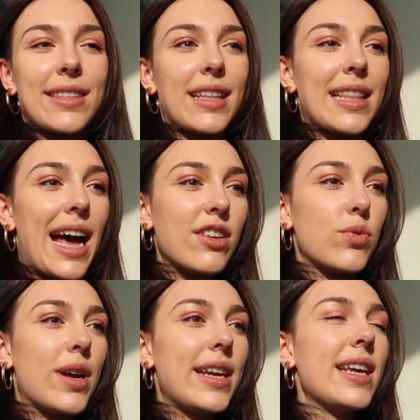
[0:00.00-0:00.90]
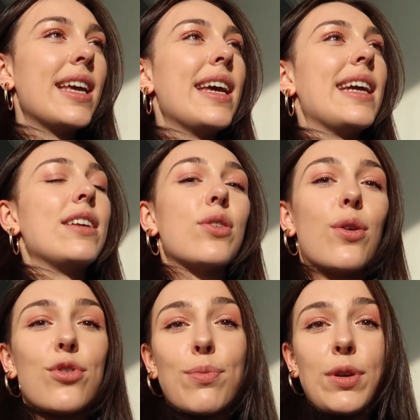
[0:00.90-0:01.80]
The last one is
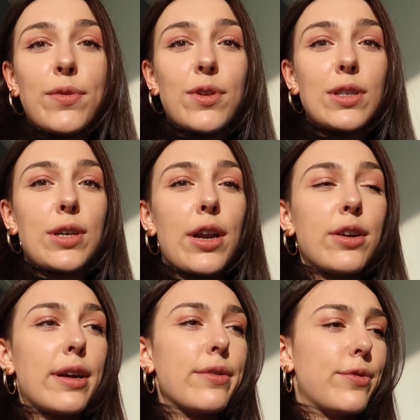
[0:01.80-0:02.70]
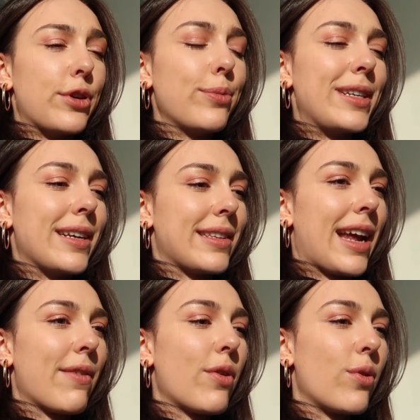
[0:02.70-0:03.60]
also beautiful. It's got a great view, but doesn't
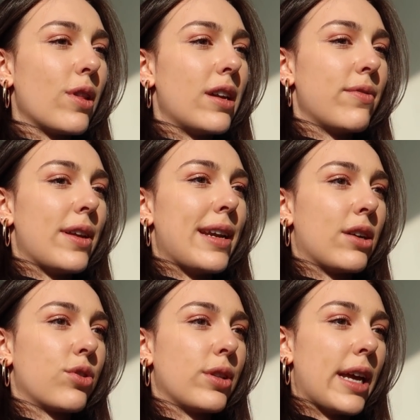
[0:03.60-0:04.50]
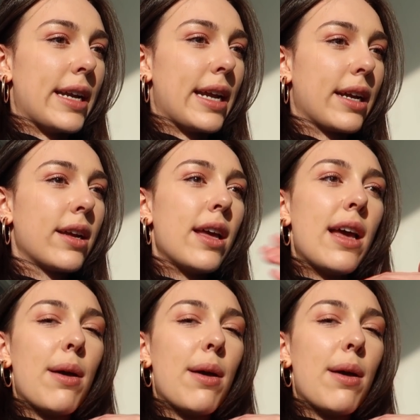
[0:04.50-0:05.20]
have a whole lot of natural lighting.